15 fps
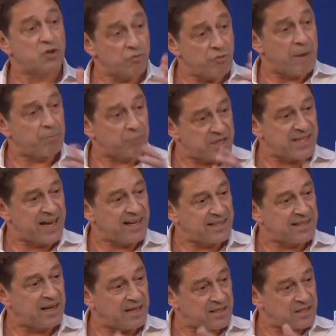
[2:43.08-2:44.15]
to
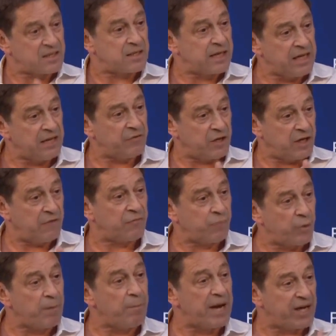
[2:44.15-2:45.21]
represent us even
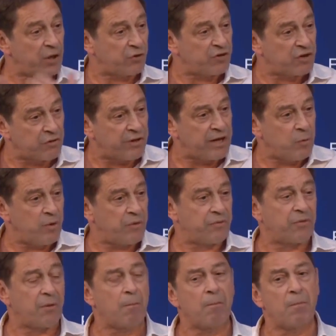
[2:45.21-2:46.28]
if we may not agree
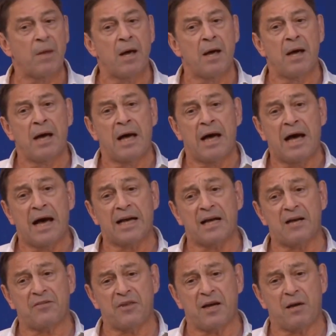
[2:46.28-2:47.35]
with them. And
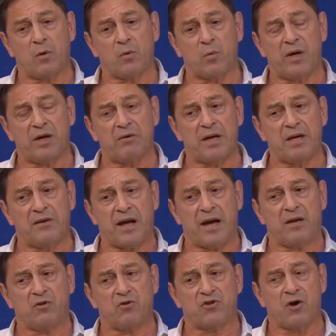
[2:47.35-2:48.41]
I think we're in
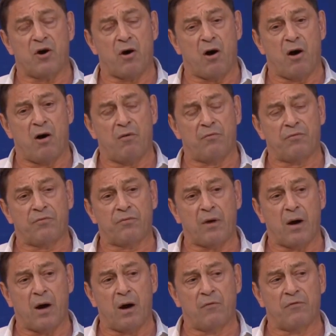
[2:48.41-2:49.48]
danger of
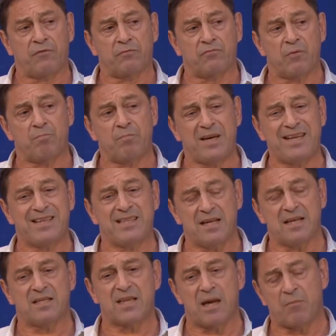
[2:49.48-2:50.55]

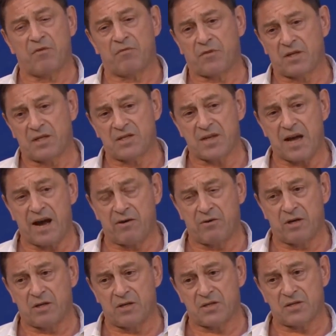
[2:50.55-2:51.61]
repeating some of these
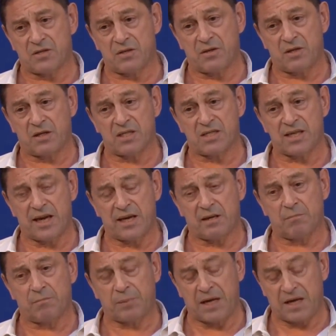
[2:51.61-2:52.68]
errors that has
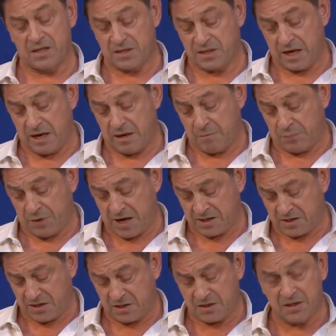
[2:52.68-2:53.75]
taken place in
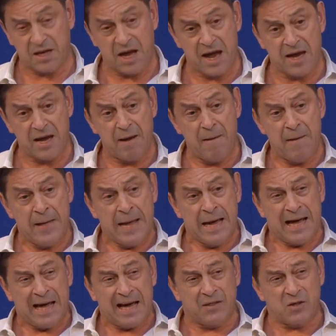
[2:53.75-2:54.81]
Brexit today.
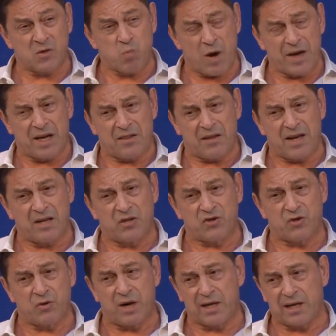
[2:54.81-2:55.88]
And there's one other
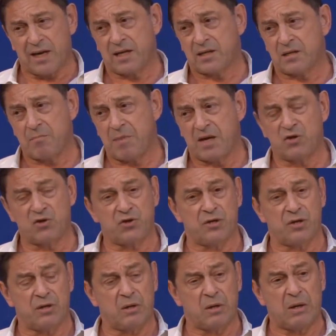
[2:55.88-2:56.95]
issue I'd like to
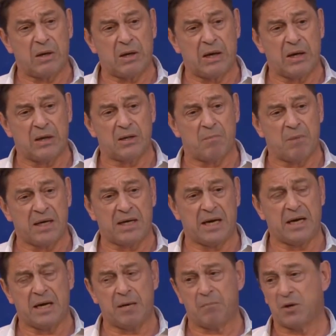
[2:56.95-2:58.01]
mention at the
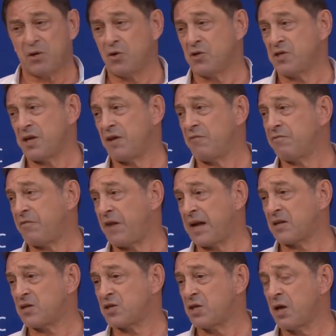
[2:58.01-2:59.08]
beginning because it
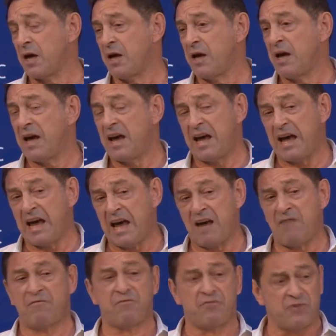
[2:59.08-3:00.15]
affects
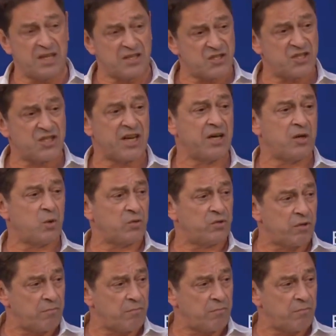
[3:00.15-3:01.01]
every single